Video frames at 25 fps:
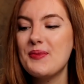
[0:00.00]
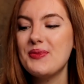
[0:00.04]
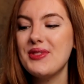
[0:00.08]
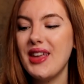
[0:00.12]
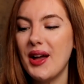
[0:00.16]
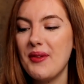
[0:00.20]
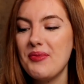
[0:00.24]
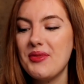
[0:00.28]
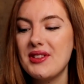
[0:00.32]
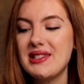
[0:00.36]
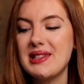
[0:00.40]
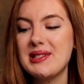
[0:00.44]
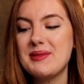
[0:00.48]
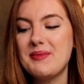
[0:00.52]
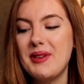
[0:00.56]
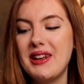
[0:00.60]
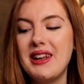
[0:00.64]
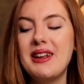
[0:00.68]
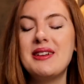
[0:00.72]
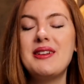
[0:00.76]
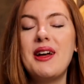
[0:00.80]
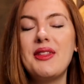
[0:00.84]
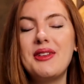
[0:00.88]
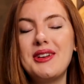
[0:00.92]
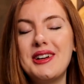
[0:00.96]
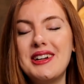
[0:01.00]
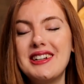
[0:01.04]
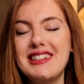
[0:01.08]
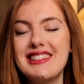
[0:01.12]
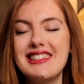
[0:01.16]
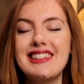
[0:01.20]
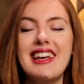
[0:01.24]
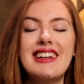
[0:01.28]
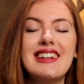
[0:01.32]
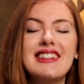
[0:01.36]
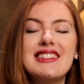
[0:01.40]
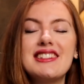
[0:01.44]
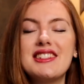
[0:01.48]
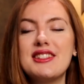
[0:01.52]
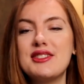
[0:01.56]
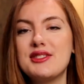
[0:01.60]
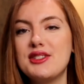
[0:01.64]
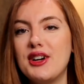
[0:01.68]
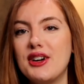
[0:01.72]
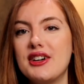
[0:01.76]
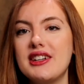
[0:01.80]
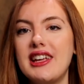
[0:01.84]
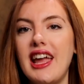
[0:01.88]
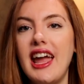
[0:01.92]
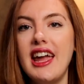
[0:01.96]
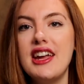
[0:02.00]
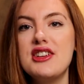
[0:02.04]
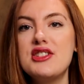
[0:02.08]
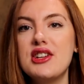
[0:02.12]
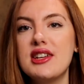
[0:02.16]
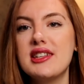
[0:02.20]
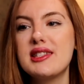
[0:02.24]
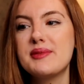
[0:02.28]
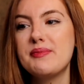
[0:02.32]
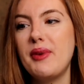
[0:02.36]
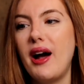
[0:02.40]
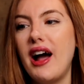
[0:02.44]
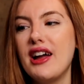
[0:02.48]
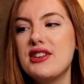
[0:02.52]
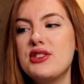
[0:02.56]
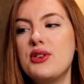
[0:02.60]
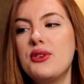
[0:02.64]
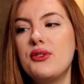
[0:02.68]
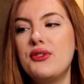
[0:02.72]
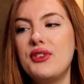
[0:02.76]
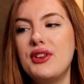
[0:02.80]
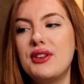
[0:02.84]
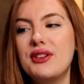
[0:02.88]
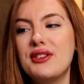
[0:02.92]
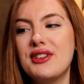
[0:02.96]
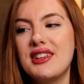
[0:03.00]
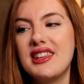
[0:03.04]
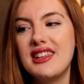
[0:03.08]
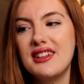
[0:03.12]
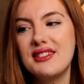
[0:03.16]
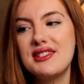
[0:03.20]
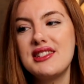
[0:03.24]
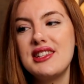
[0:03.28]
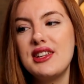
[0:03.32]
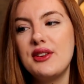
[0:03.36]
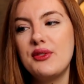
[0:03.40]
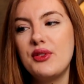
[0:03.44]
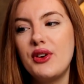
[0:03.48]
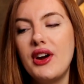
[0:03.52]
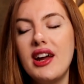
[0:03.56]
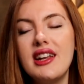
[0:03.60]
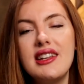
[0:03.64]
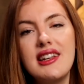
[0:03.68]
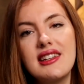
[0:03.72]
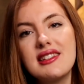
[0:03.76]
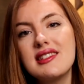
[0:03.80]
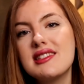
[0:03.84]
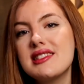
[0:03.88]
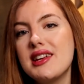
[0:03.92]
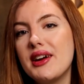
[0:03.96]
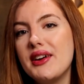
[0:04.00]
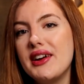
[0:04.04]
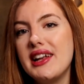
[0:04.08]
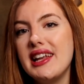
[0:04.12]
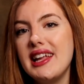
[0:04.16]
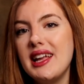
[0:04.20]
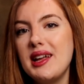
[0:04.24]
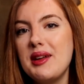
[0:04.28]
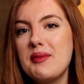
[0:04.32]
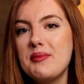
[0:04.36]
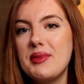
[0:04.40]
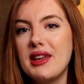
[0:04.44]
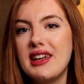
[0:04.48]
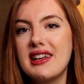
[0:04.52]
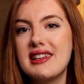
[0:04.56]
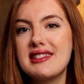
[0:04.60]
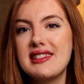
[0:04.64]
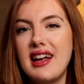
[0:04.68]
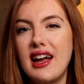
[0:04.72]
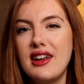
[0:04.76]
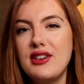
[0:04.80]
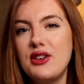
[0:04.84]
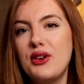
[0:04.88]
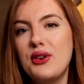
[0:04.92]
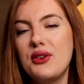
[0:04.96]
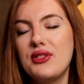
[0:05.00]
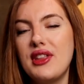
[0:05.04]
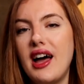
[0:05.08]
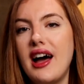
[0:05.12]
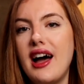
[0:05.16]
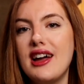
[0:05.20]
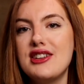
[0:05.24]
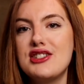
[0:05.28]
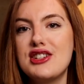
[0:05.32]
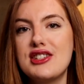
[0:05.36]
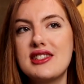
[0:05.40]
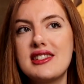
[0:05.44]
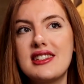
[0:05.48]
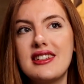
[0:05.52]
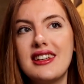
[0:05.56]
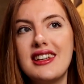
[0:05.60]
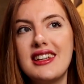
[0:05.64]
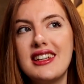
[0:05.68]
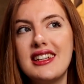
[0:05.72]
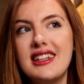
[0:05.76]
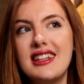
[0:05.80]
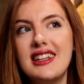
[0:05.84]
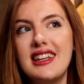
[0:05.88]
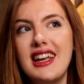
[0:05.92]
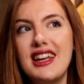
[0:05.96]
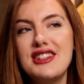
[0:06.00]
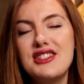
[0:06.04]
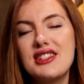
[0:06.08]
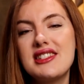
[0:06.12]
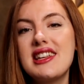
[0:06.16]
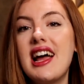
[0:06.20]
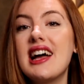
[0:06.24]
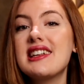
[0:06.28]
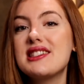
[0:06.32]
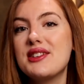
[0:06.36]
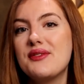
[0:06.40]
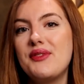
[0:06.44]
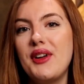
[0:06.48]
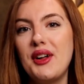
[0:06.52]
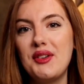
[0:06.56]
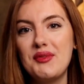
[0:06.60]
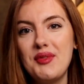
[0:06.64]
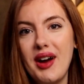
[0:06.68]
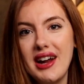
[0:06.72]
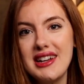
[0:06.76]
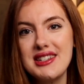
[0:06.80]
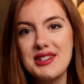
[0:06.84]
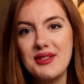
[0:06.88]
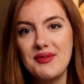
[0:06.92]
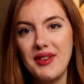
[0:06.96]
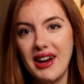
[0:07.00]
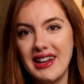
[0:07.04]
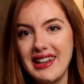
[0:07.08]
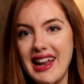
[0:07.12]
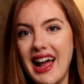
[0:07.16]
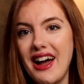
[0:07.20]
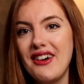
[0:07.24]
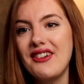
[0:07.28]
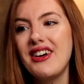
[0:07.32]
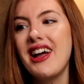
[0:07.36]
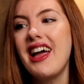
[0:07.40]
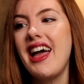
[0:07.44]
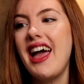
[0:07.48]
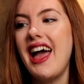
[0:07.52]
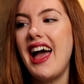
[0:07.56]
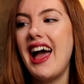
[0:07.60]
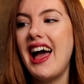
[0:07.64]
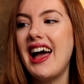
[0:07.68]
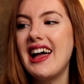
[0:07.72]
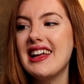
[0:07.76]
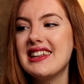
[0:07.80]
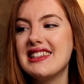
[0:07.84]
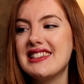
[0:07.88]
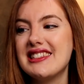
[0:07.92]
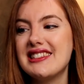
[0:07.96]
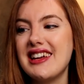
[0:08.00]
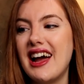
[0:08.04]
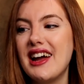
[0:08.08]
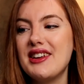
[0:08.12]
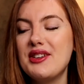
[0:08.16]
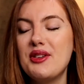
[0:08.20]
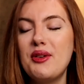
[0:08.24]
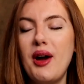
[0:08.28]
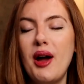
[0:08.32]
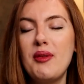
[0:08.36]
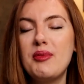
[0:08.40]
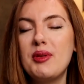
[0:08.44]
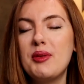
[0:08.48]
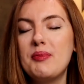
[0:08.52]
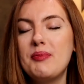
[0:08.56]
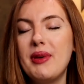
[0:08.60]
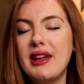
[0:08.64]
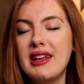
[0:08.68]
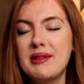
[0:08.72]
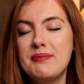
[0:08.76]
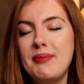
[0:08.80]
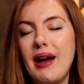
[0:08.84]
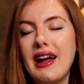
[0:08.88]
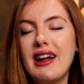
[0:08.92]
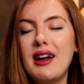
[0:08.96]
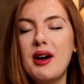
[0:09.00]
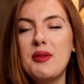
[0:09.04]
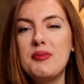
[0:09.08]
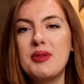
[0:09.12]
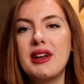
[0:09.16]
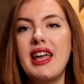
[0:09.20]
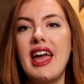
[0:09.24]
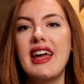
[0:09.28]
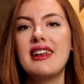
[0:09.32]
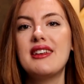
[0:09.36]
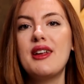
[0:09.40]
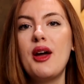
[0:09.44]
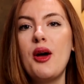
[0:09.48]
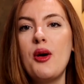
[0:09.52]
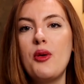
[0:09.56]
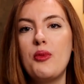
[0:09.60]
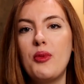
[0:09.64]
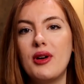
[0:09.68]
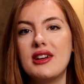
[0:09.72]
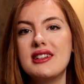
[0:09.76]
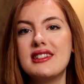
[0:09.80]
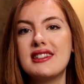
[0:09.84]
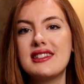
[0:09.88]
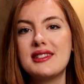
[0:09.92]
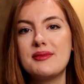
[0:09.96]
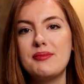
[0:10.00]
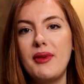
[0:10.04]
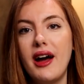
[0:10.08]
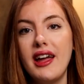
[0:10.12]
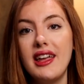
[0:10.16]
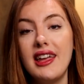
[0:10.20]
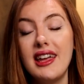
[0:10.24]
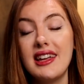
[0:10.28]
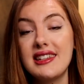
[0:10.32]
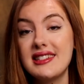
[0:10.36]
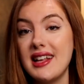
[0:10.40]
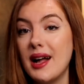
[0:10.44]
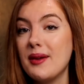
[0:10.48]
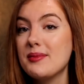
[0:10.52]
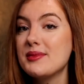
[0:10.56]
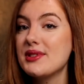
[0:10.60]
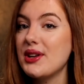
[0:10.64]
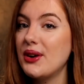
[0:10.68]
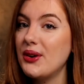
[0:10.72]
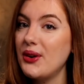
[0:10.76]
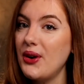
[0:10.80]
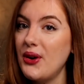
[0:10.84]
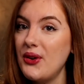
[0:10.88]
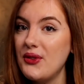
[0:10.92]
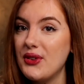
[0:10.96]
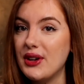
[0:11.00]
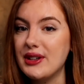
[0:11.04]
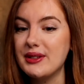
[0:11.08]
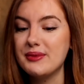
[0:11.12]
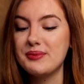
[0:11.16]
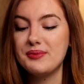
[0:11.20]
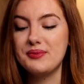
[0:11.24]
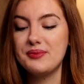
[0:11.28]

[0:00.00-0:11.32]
yeah, this has been another second dark ages, but I don't feel guilty for it necessarily, because I know that it just hasn't felt right now, and I know I will pick it back up again once my exams are over.